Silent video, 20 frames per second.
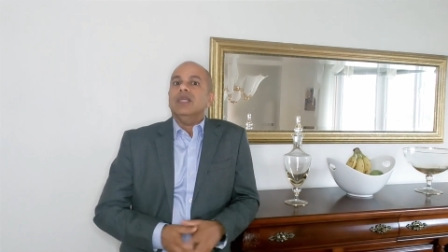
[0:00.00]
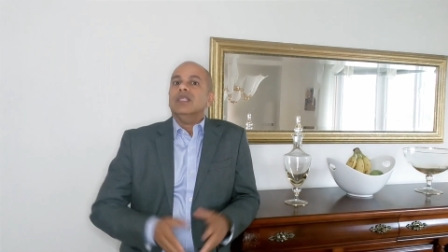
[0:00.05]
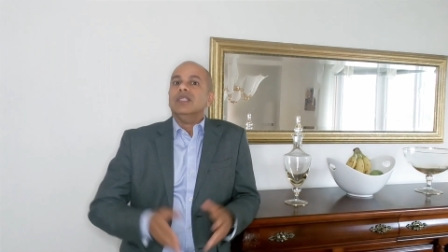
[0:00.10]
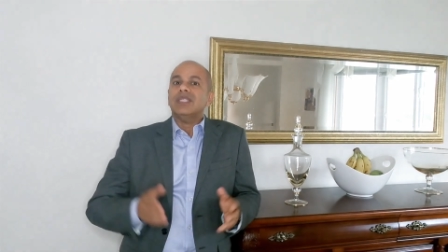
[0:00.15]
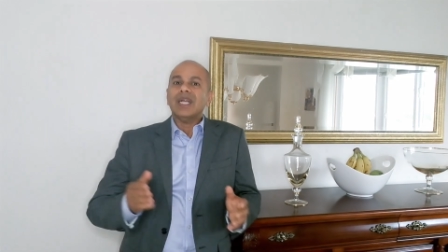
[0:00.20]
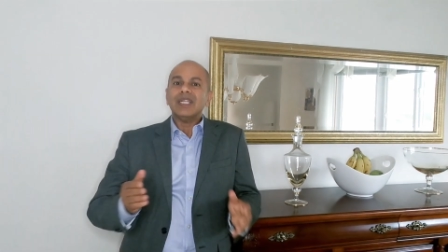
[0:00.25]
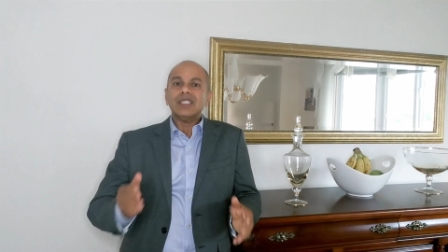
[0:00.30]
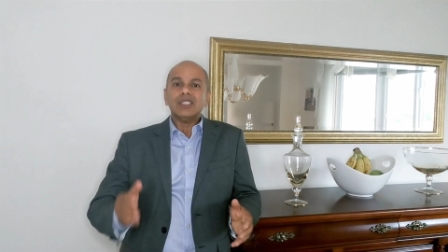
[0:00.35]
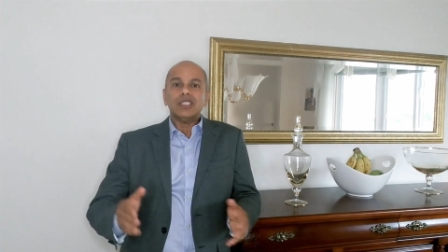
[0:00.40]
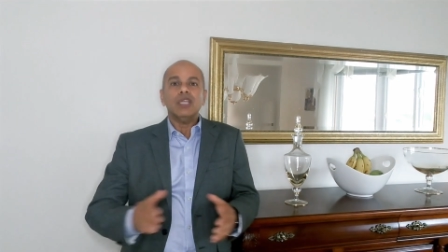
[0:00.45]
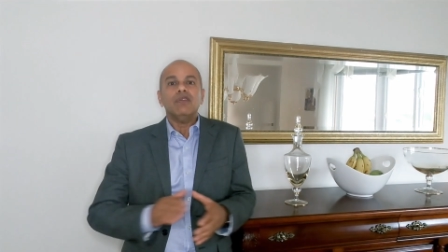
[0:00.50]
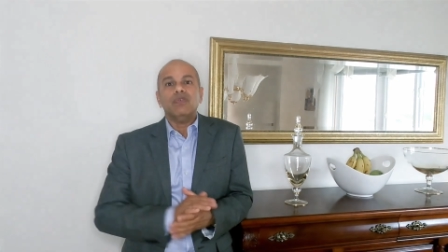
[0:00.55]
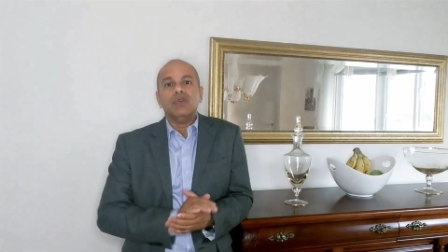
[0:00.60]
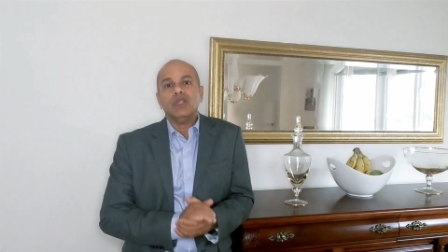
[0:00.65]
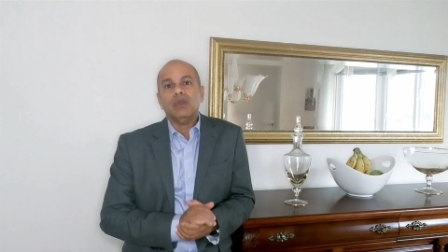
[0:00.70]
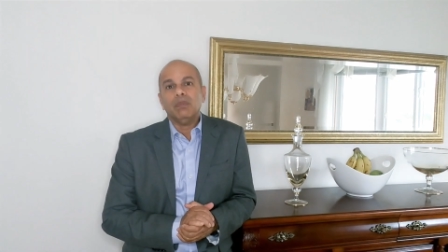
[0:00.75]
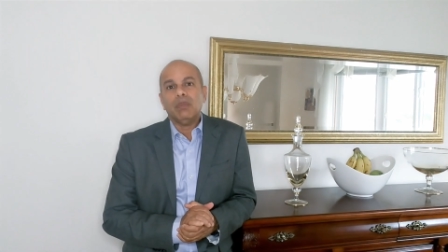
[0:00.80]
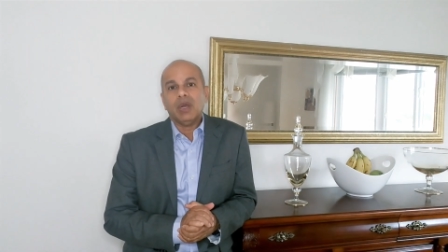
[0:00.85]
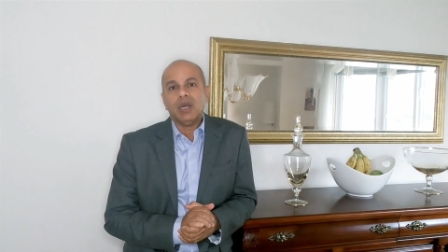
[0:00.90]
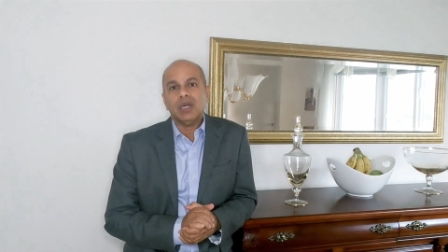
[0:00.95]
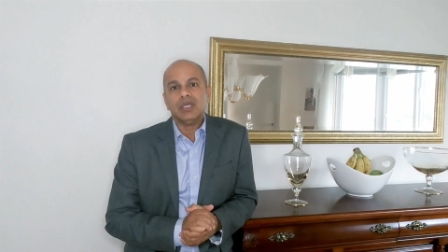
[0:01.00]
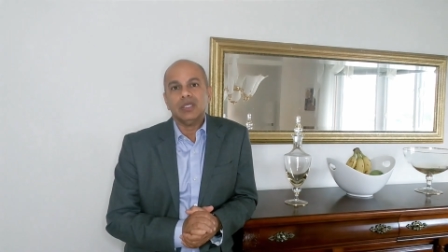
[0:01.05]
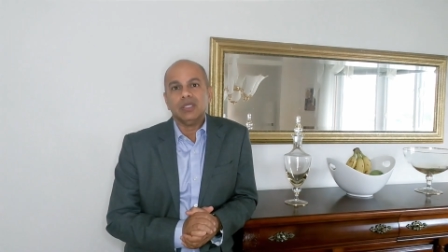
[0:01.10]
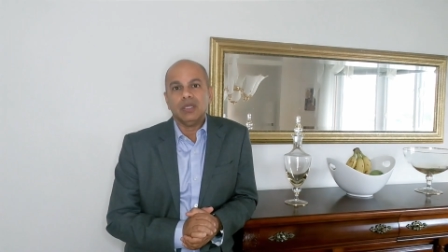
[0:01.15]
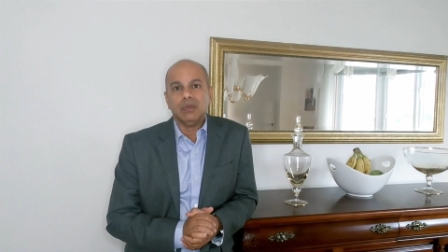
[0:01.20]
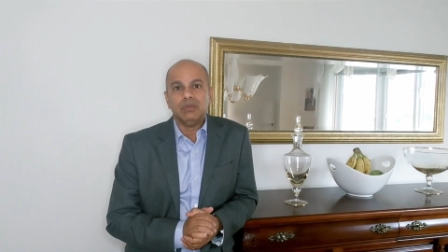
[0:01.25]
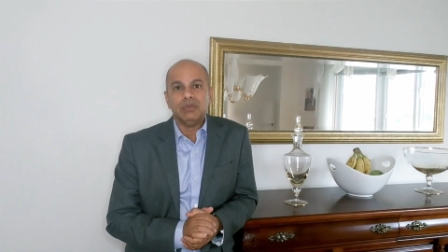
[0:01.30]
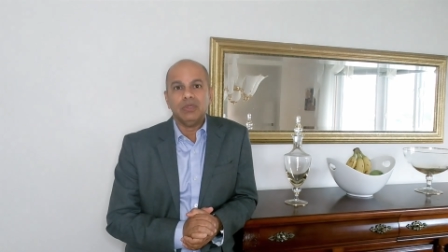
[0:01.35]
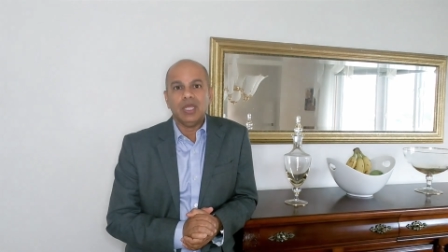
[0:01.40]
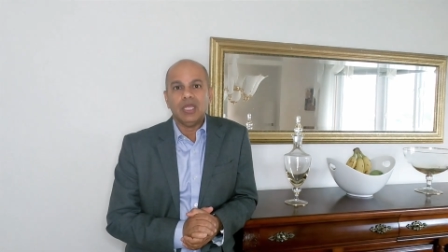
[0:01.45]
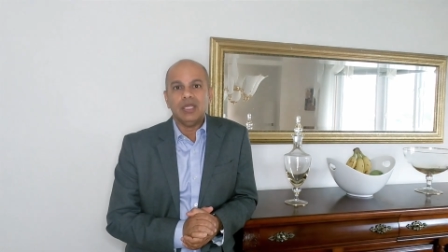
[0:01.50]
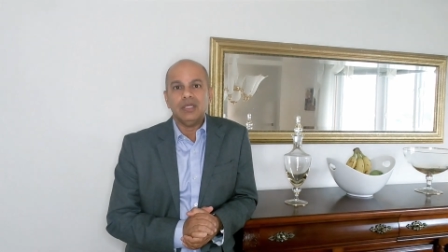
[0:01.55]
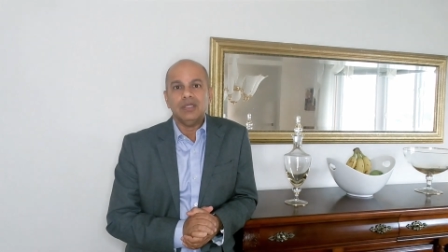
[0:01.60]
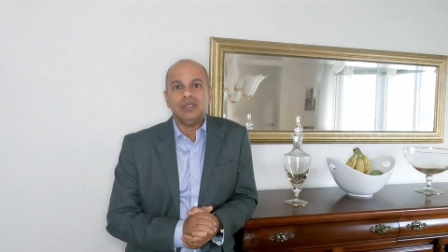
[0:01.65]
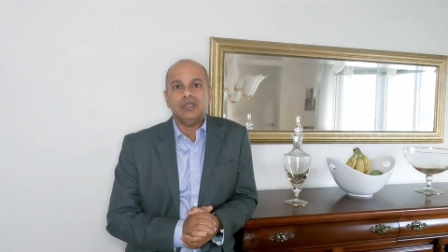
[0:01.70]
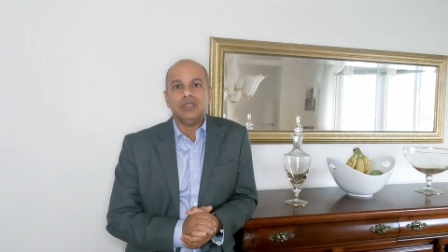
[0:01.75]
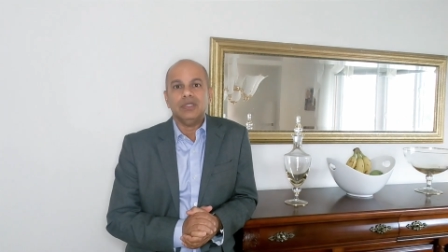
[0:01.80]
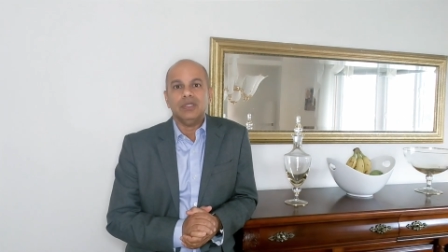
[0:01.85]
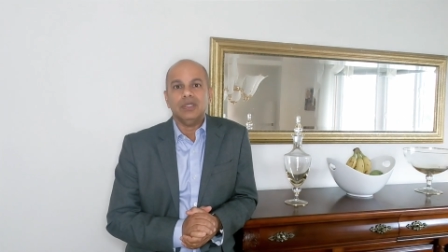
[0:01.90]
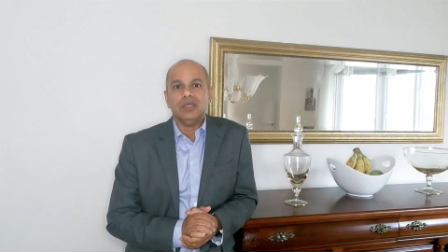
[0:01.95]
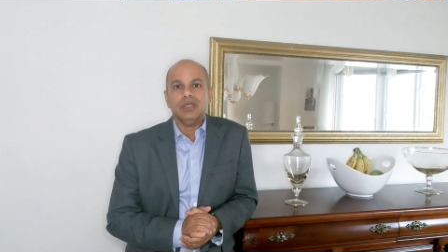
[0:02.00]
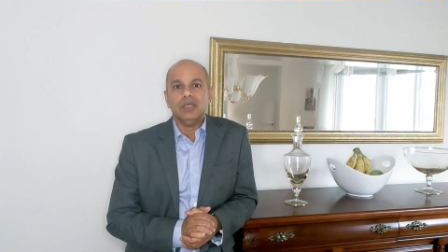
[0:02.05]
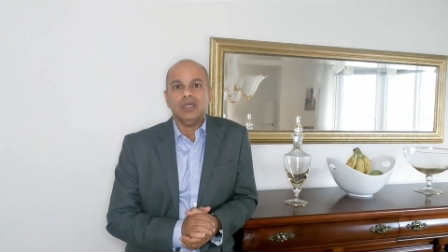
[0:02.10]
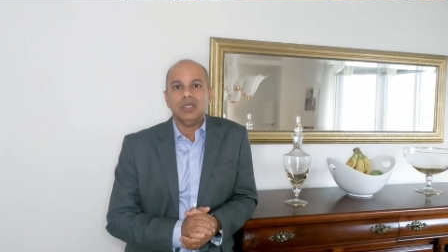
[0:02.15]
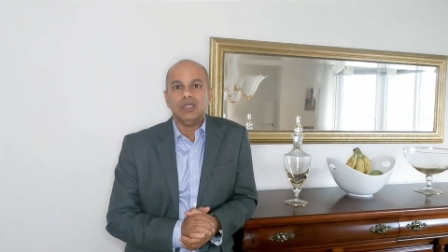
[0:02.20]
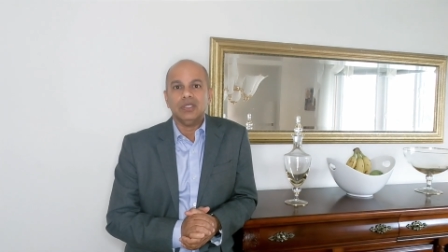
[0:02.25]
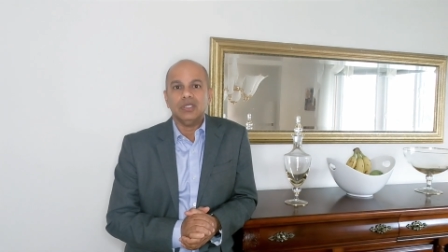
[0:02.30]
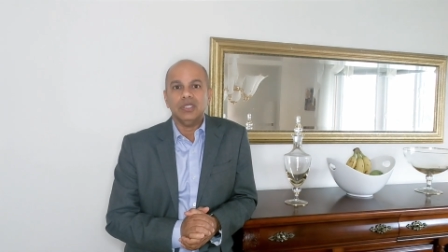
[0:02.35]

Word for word: That's it for the market update uh,